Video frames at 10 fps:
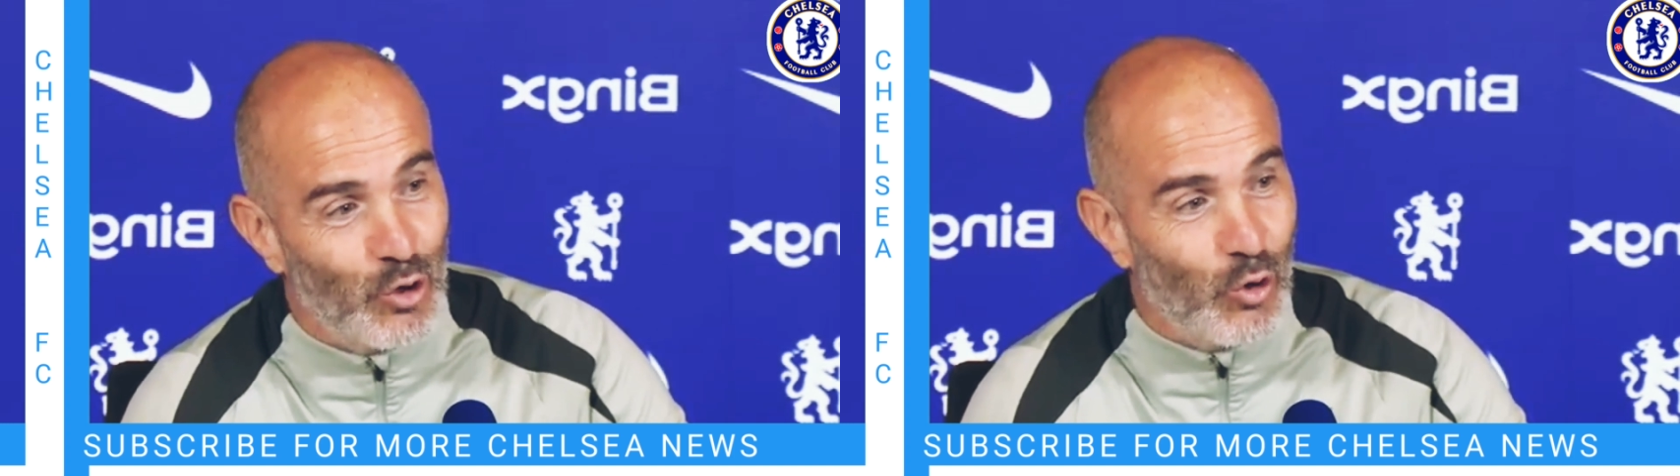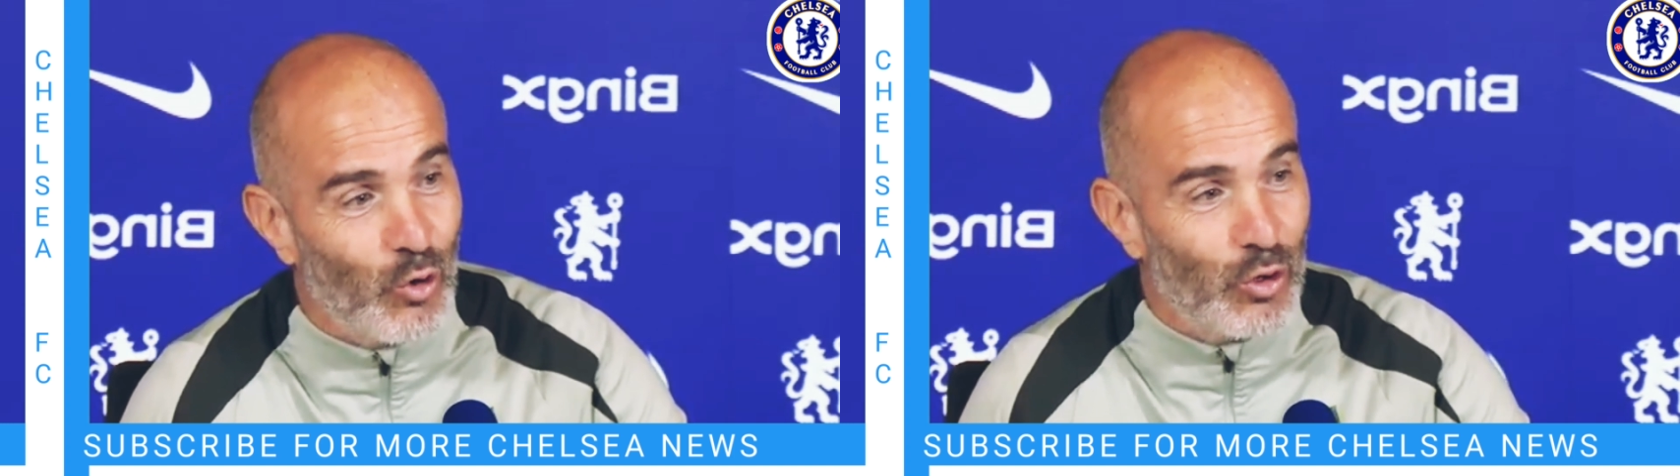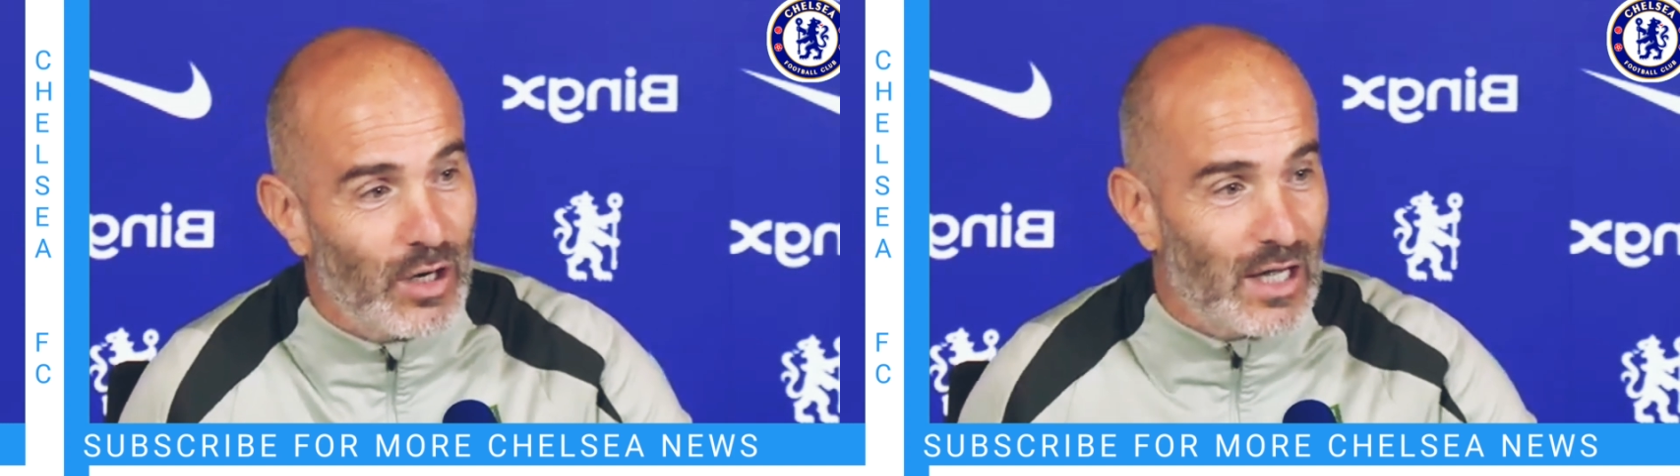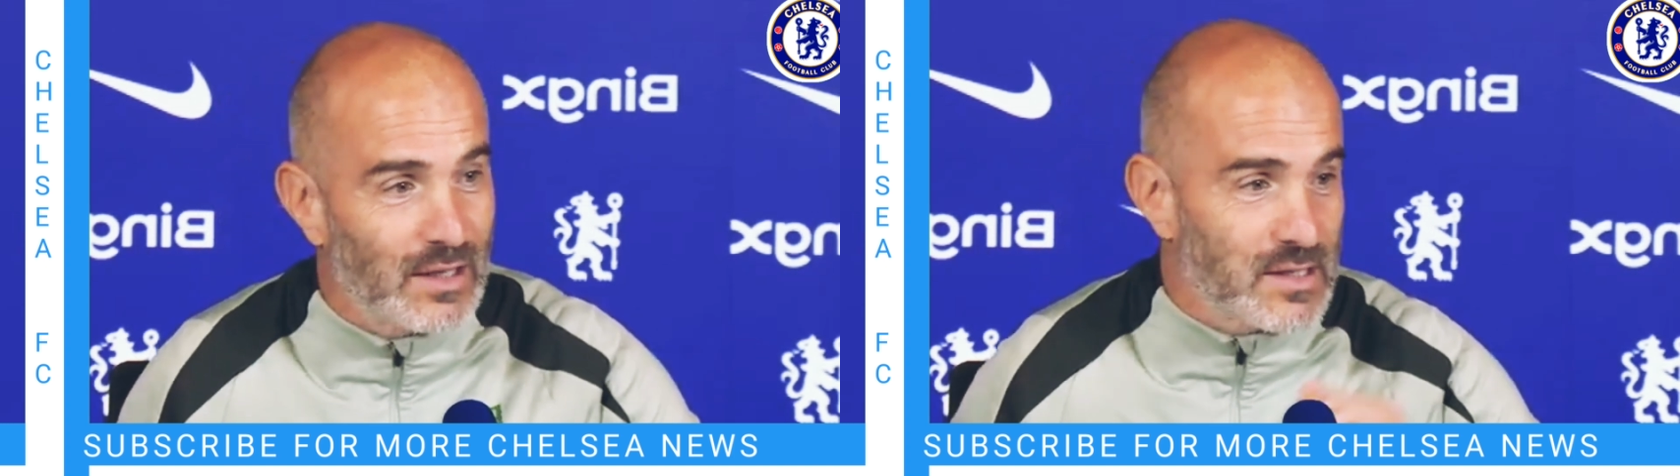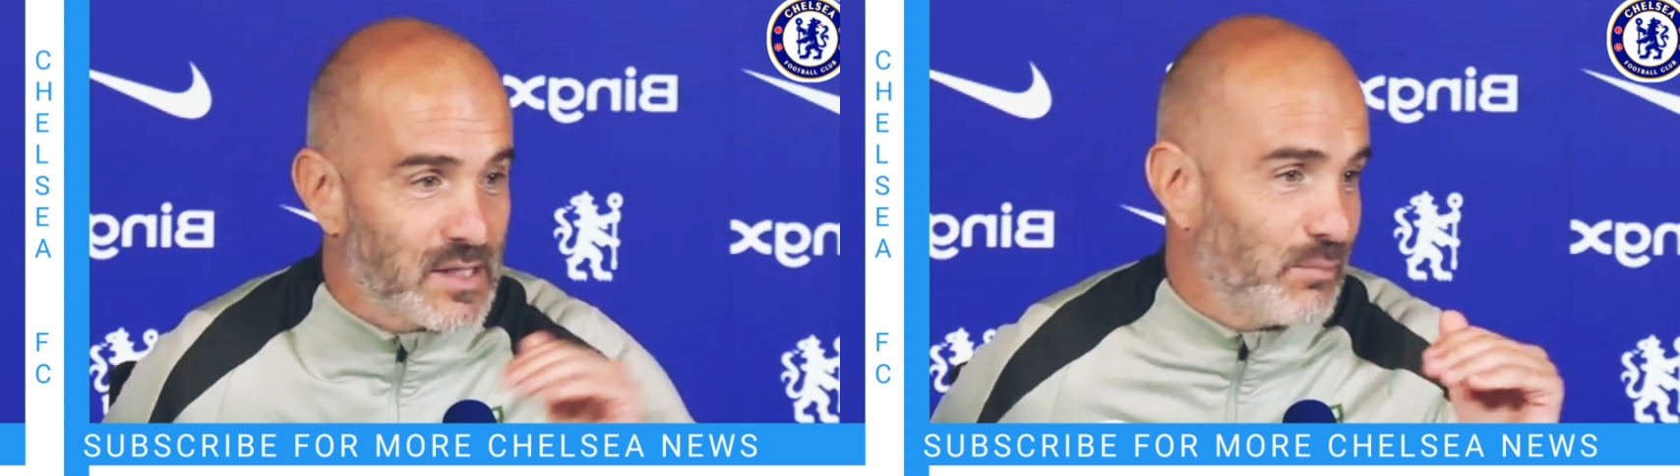all at
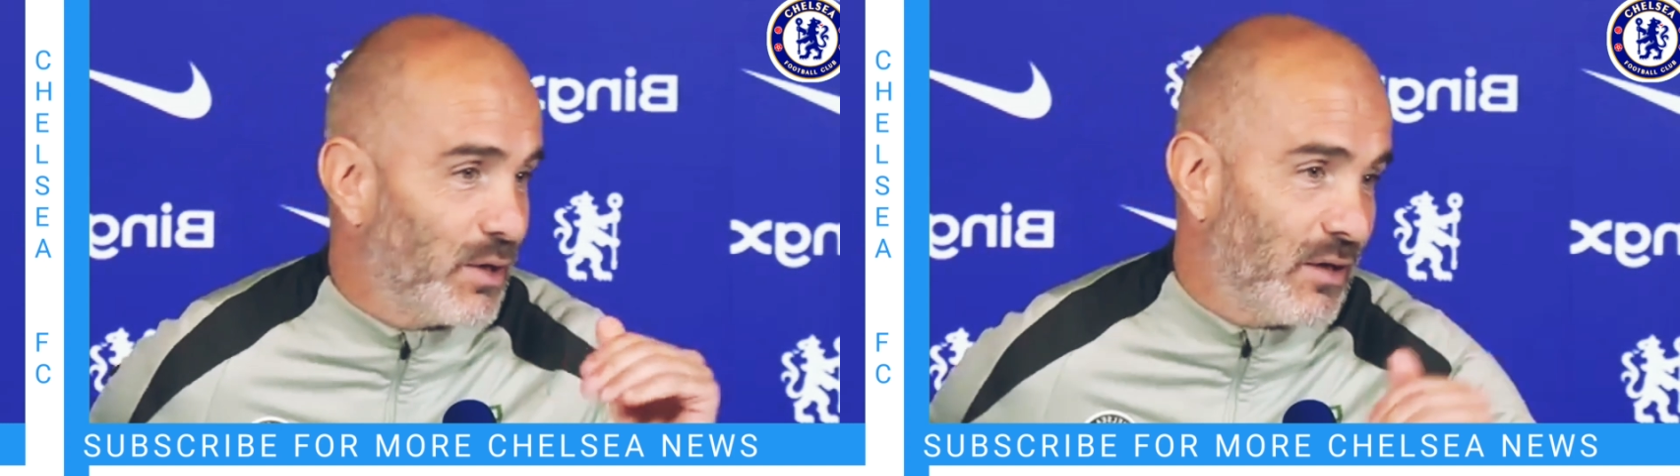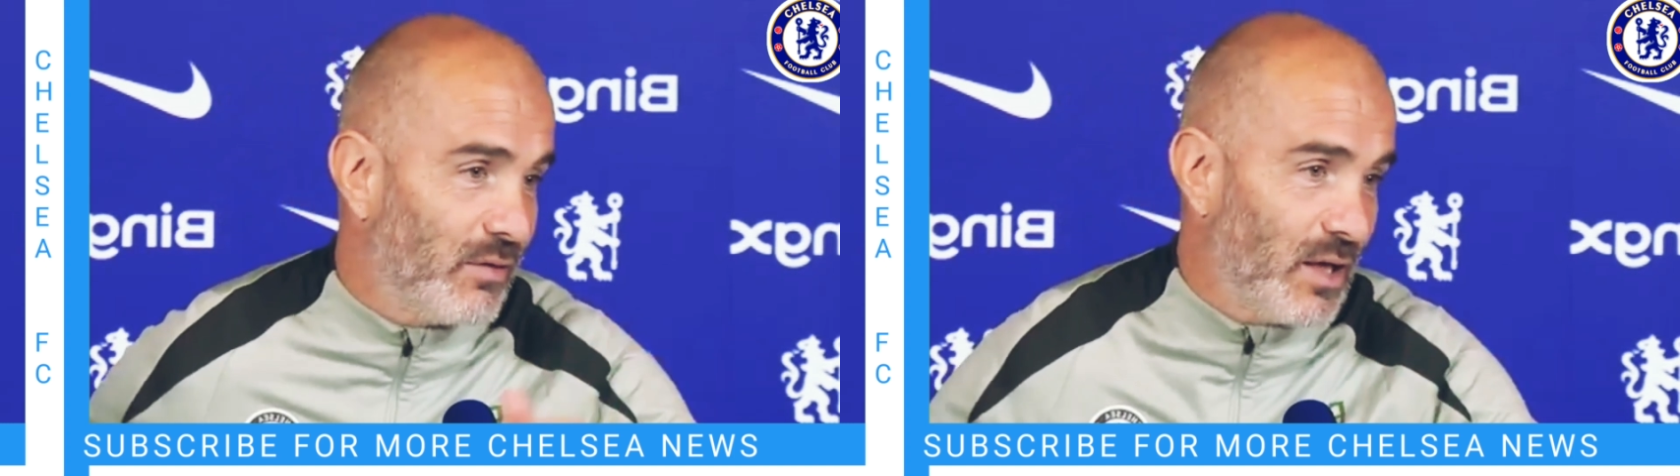the same level.